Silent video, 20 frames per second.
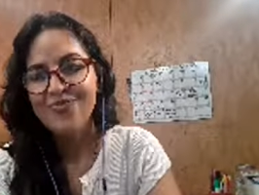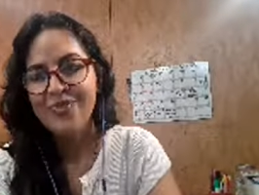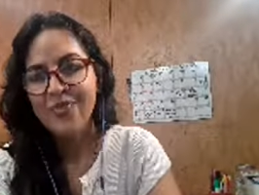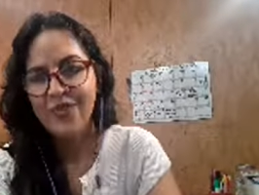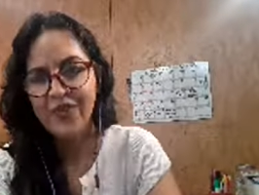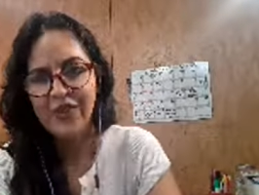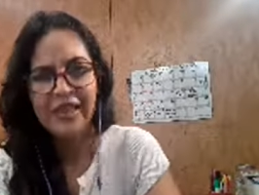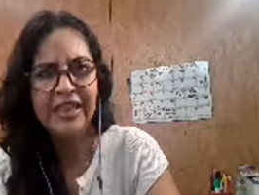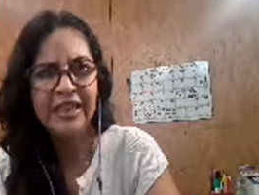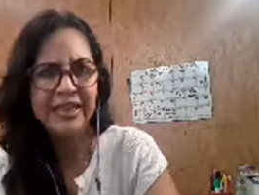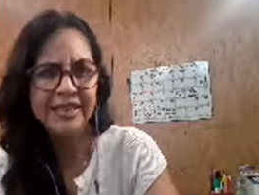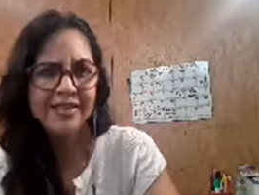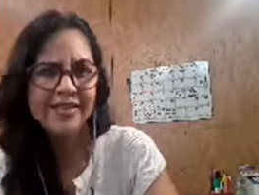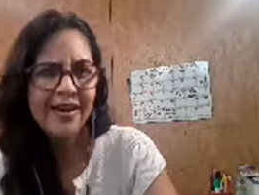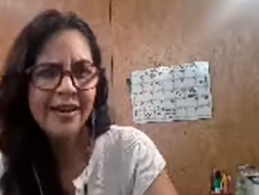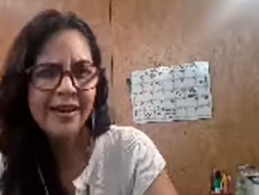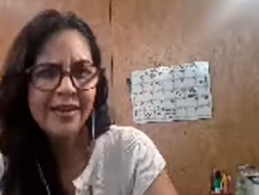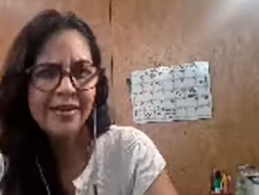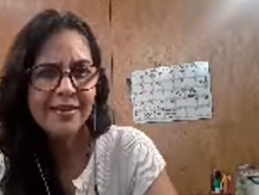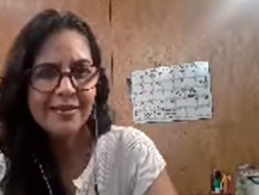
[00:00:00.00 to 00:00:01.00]
feeling
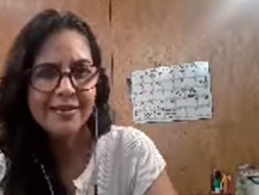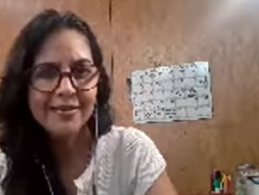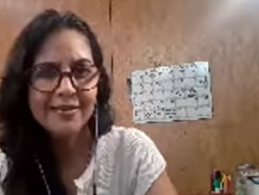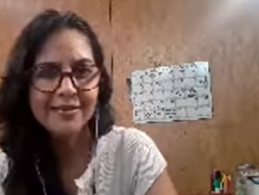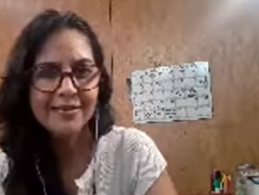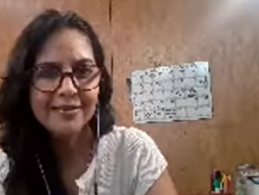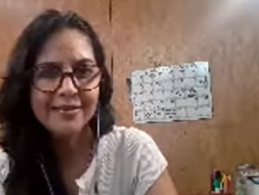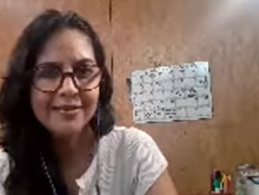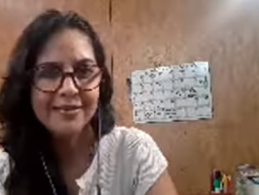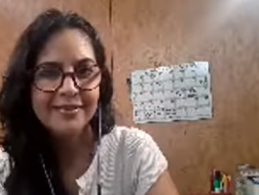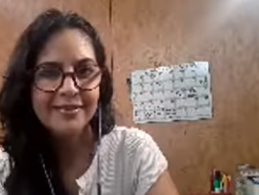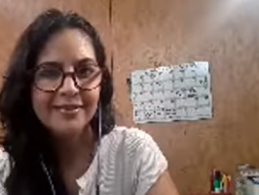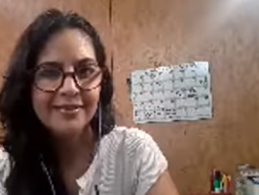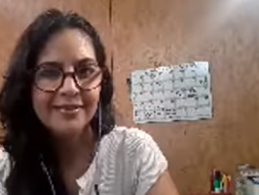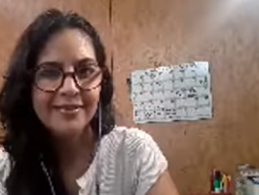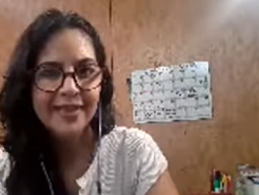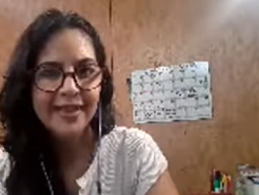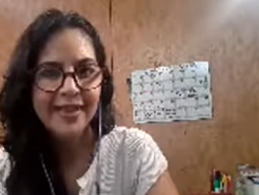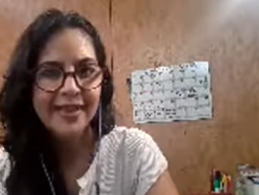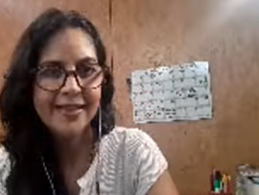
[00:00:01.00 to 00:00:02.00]
sad.
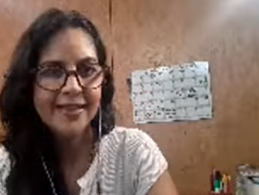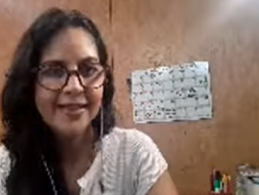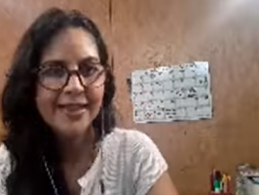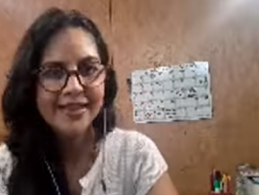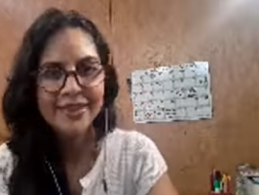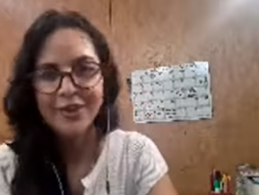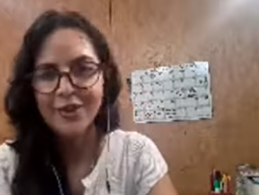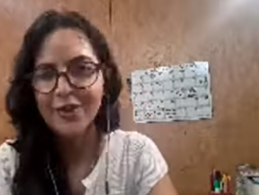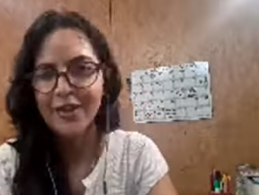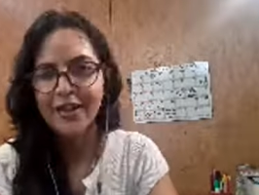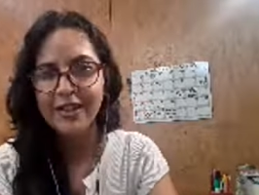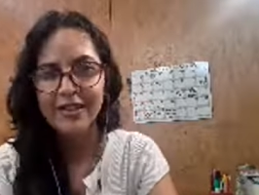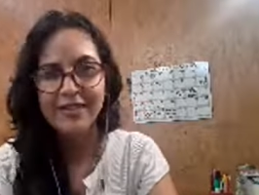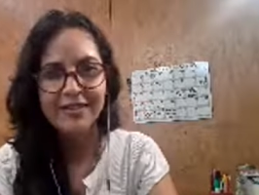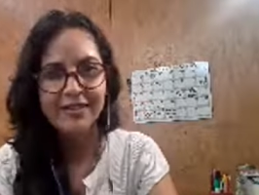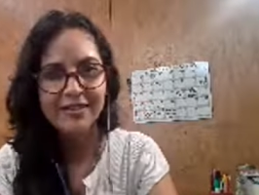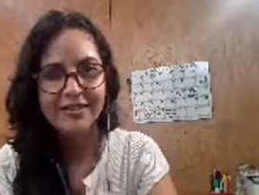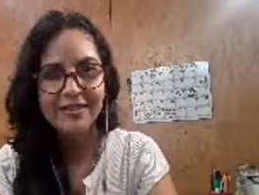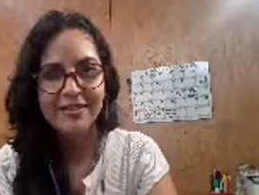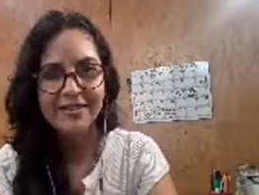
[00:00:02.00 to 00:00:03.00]
And that's okay.
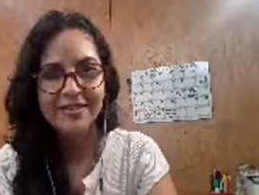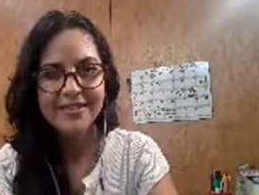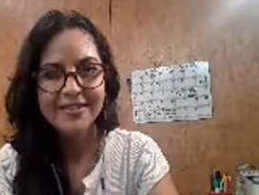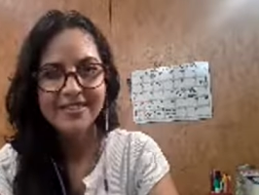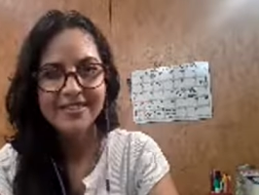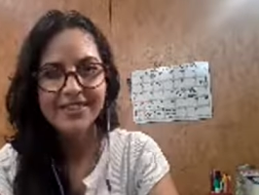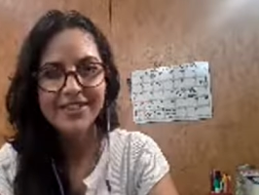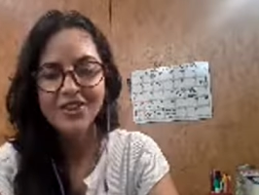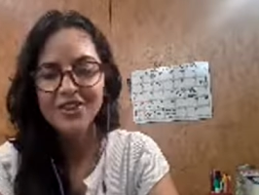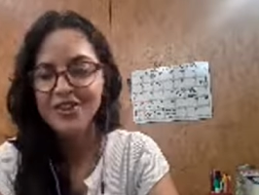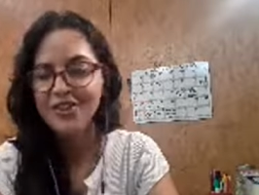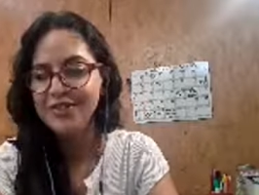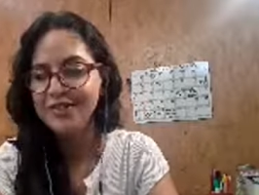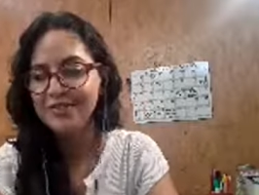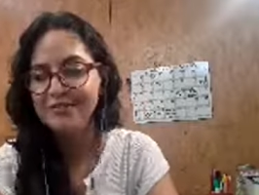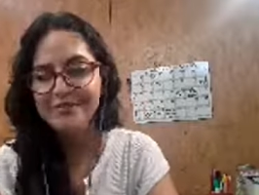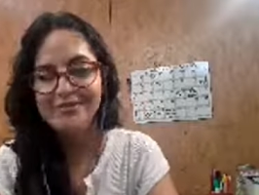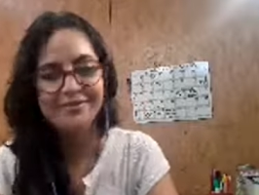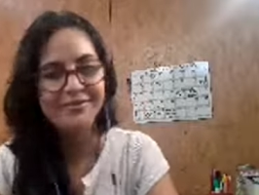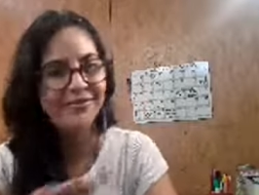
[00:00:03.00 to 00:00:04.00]
So
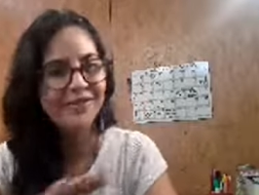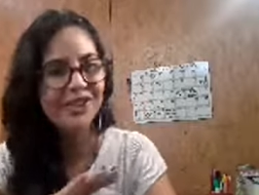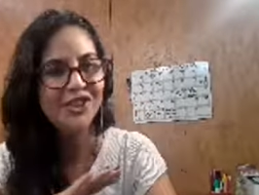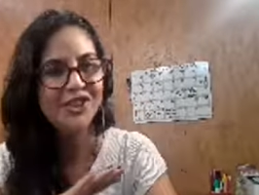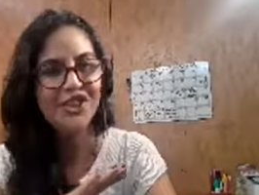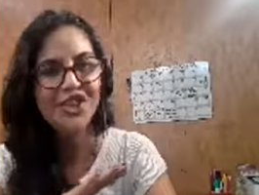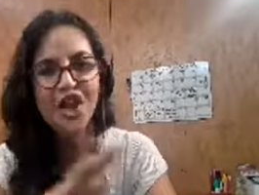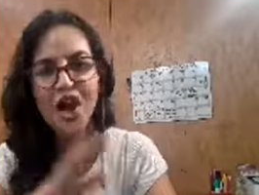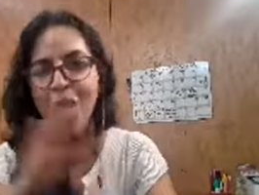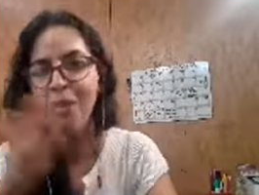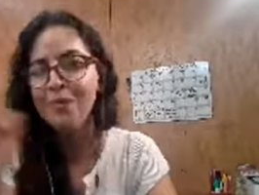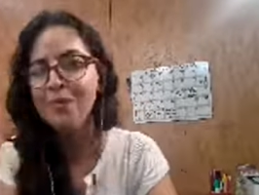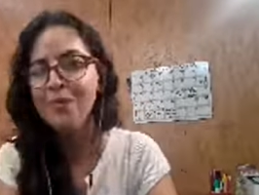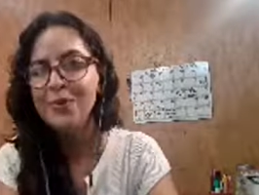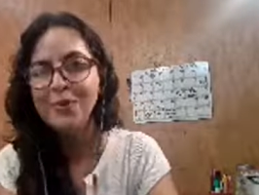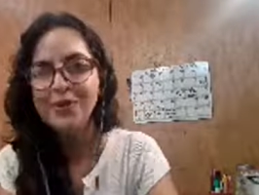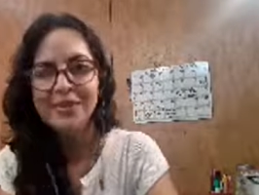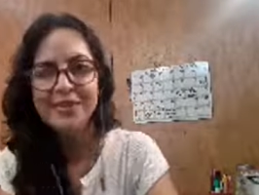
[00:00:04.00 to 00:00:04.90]
jump,